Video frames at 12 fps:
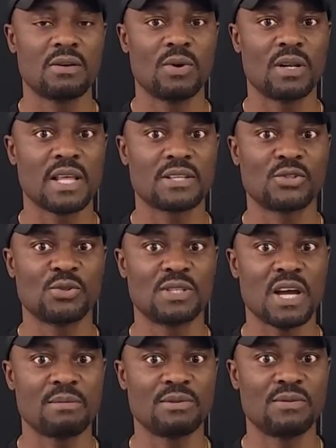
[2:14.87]
Well, that's 2
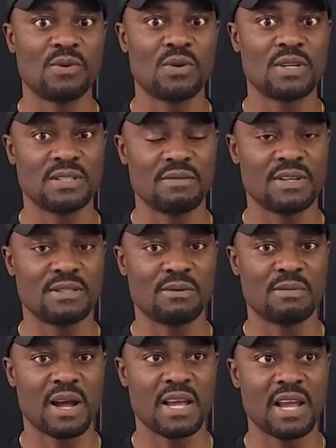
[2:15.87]
times 4 is
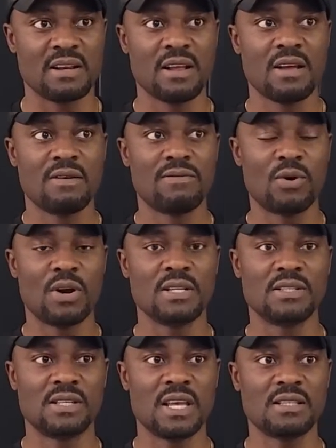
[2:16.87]
divisible by 8. 4
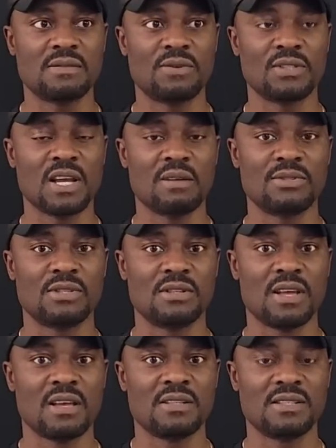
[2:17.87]
and 6, 4
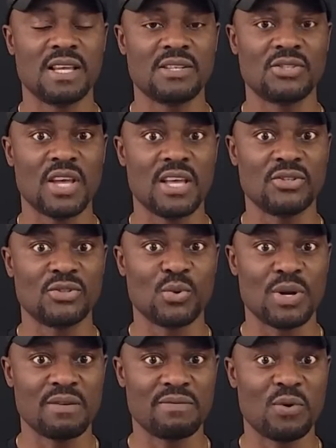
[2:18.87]
times 6 is
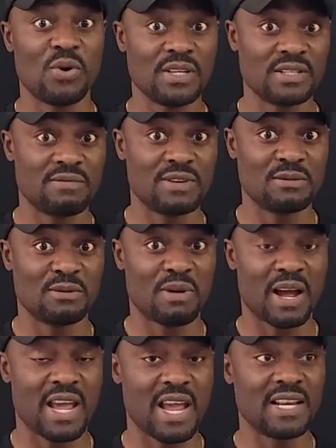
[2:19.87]
24 is divisible
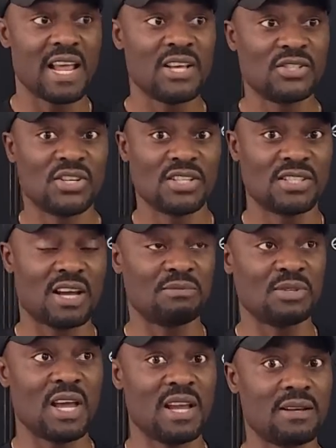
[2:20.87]
by 8. 6
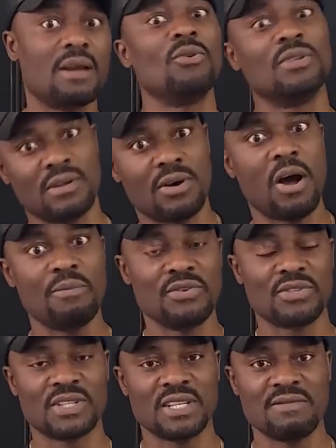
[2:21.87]
times 8,
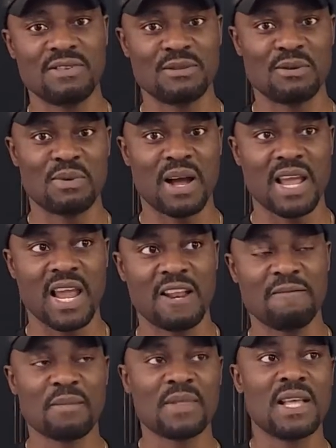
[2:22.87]
obviously divisible by
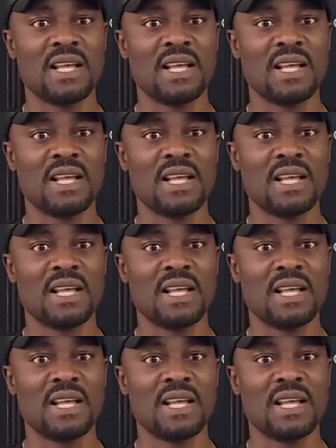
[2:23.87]
8.